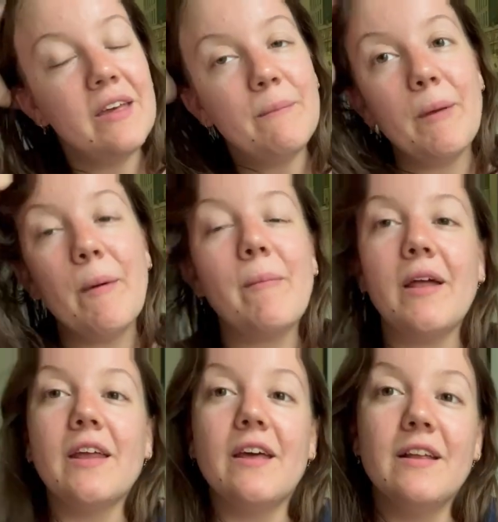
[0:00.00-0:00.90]
Me and my
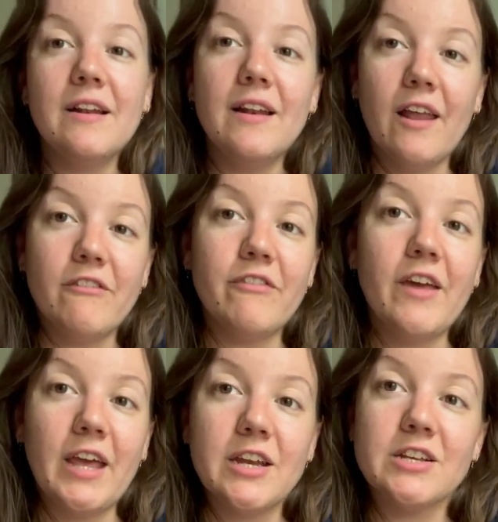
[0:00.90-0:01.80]
partner love
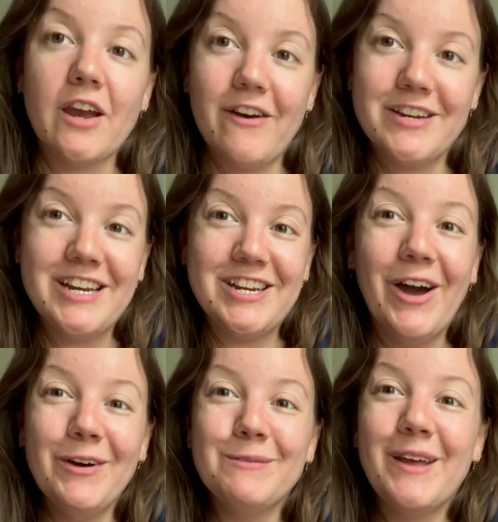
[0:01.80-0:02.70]
a good charity
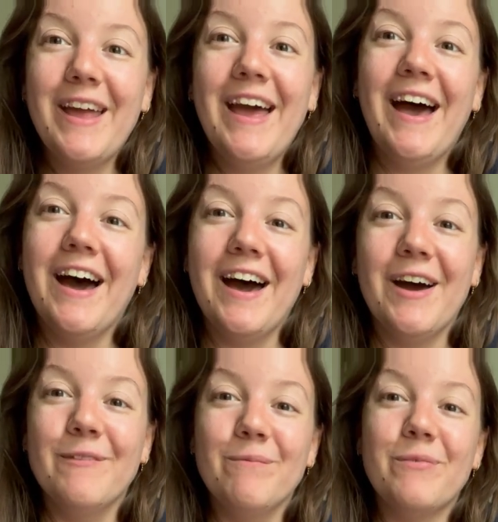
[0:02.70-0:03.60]
shop,
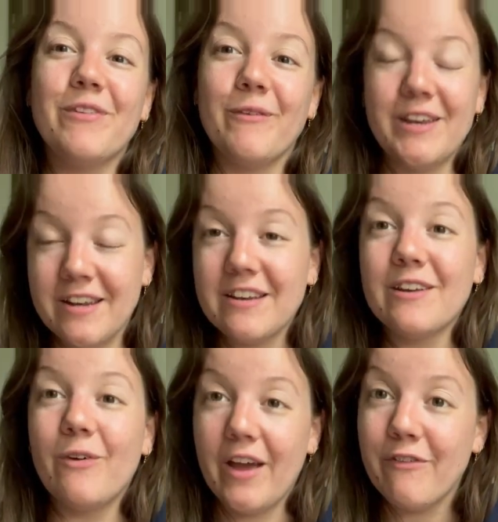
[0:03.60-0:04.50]
so we did
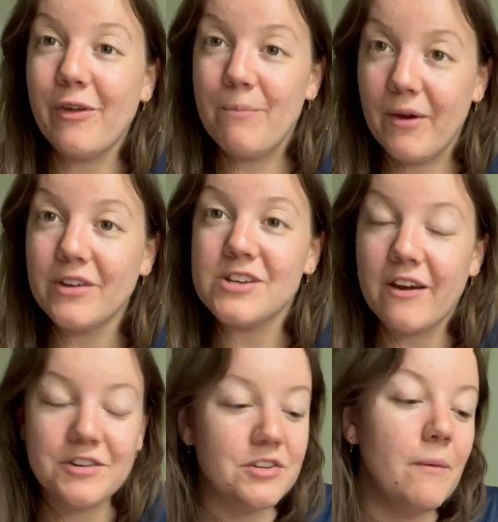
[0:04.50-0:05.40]
quite a few book
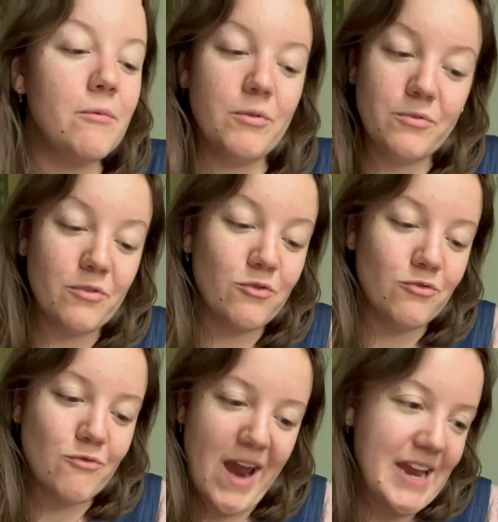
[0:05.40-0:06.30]
charity shops, which was
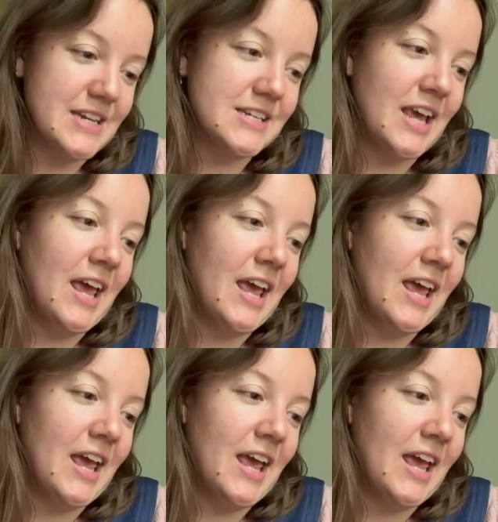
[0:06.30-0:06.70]
great.